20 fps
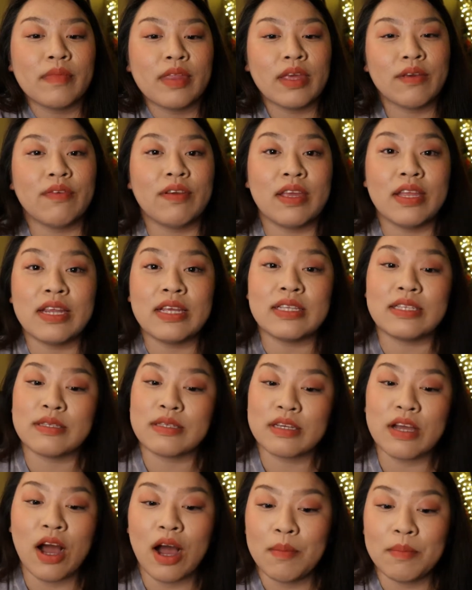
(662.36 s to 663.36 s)
if he
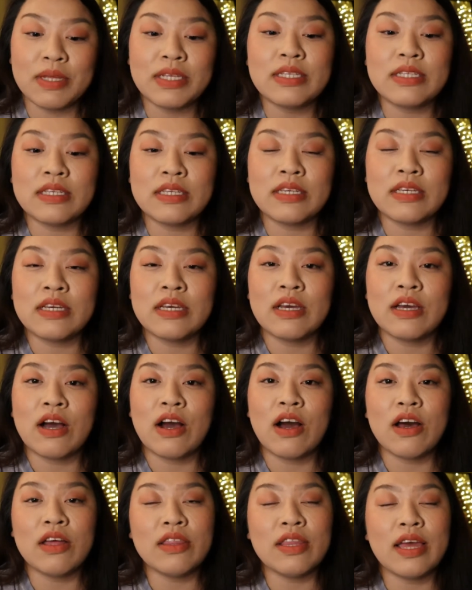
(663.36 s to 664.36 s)
didn't comment
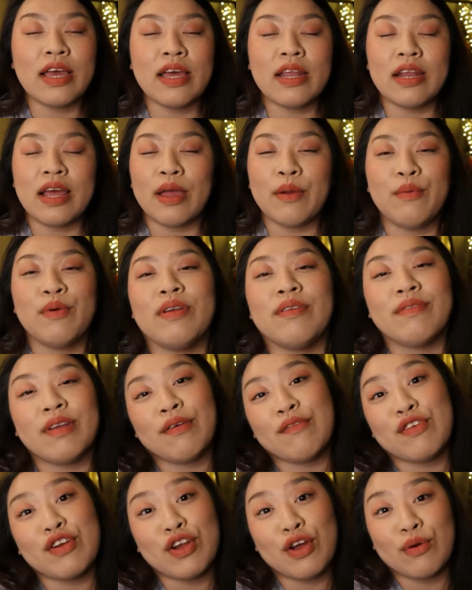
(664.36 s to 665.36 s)
on that, I would have
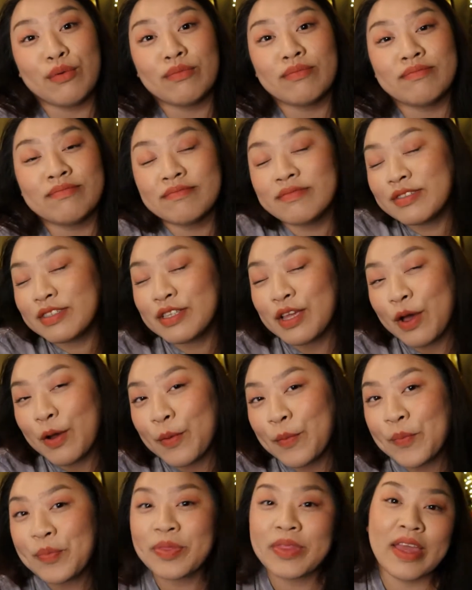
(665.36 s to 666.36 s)
never known.
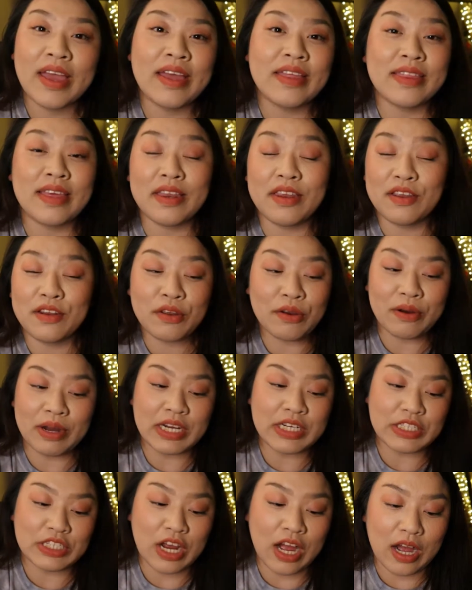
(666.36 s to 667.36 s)
So they did a
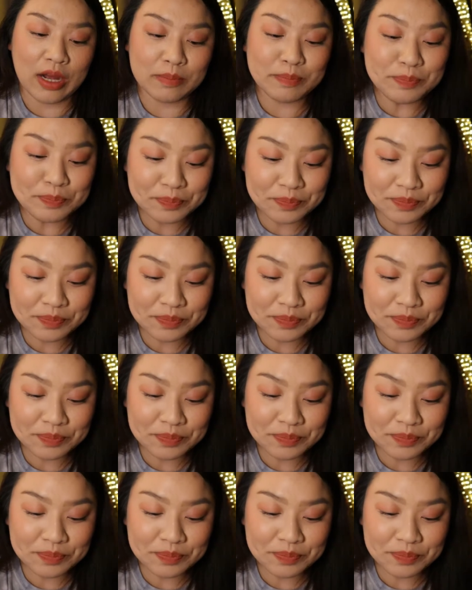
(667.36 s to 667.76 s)
great job.